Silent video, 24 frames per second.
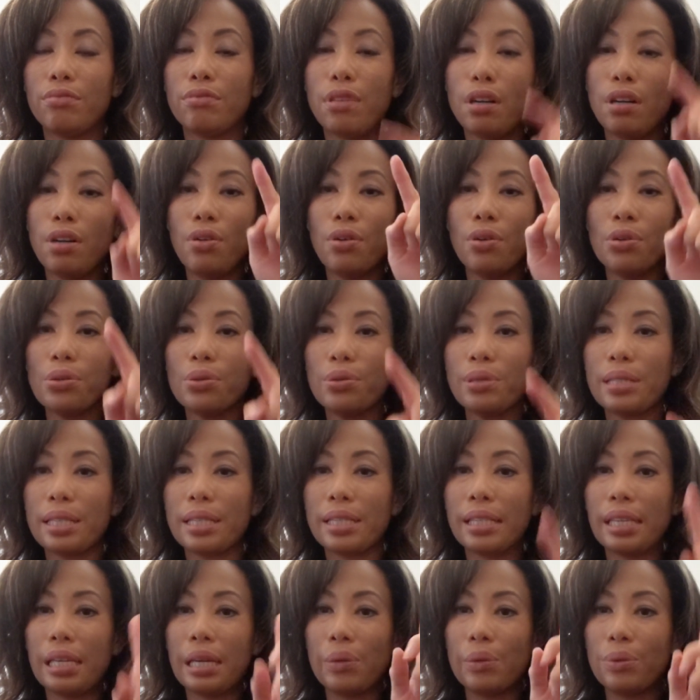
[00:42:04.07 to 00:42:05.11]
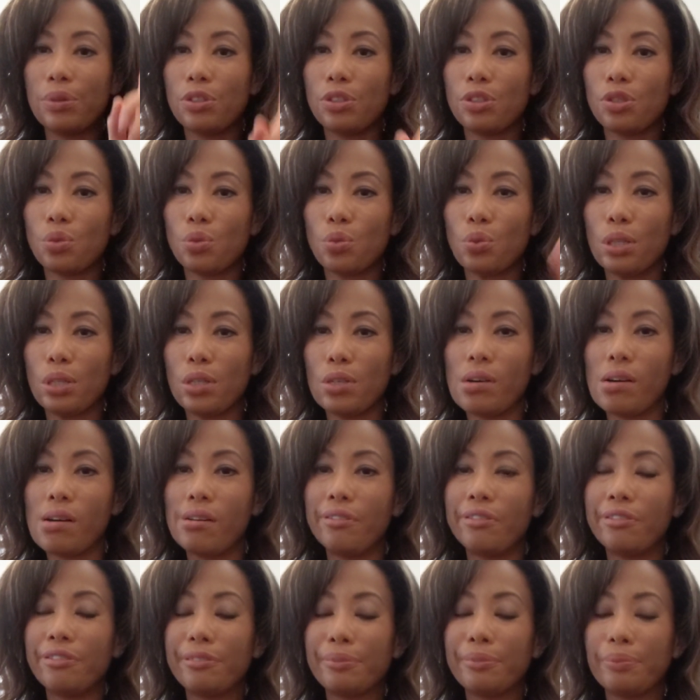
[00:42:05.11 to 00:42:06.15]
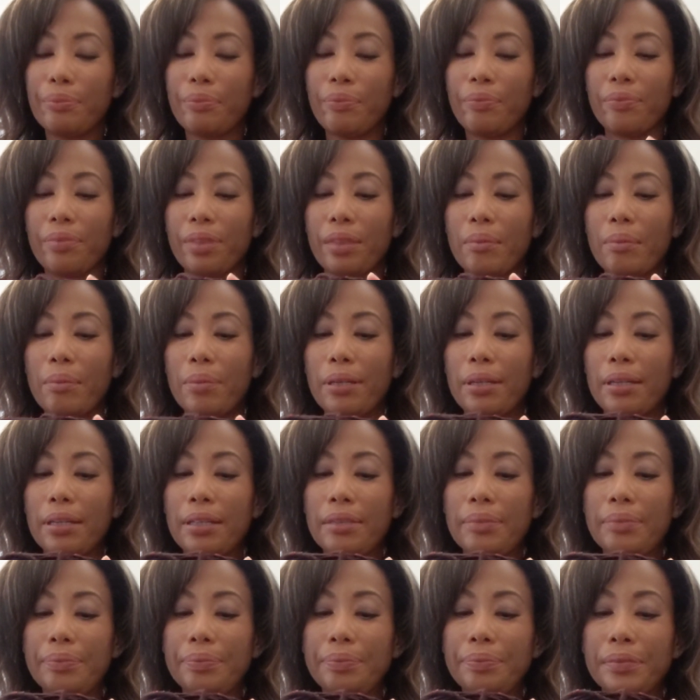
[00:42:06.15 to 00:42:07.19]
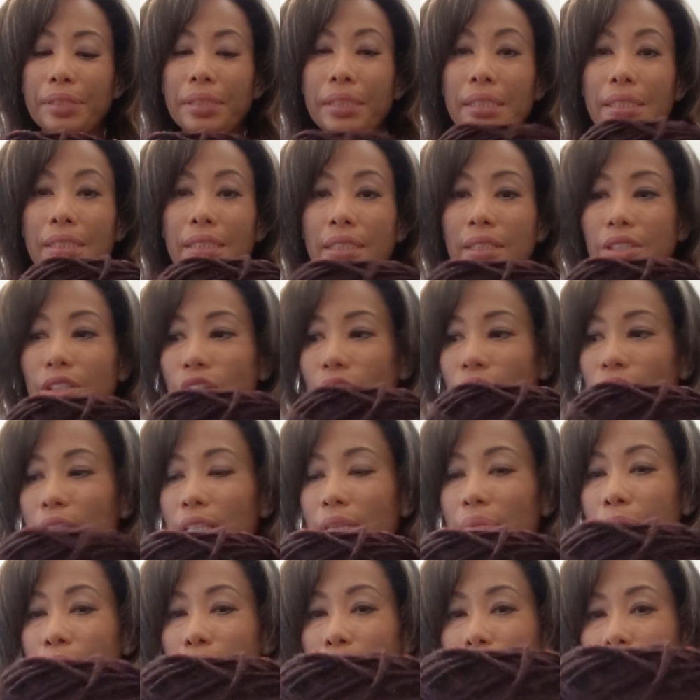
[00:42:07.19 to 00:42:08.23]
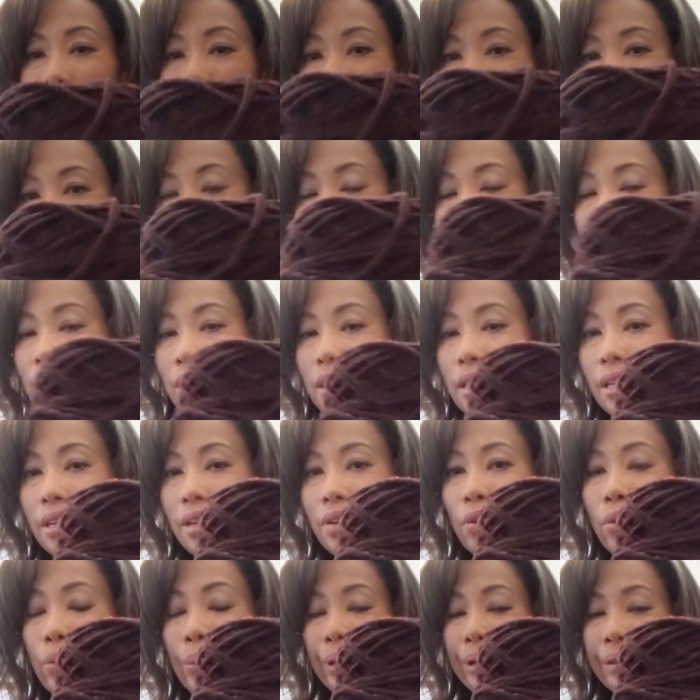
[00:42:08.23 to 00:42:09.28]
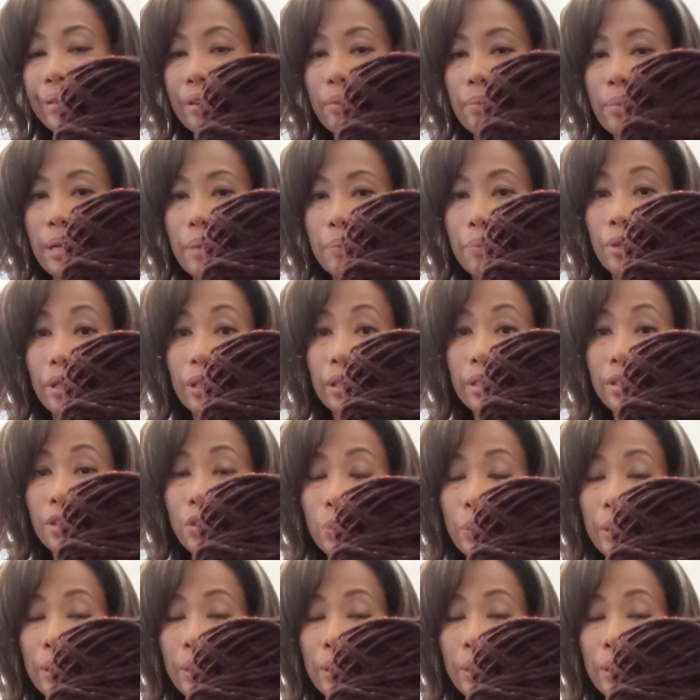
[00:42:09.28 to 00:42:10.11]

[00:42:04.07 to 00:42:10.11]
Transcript: rows, I think I was just one off. But this is the yarn I'm using. This is a Query by Brooklyn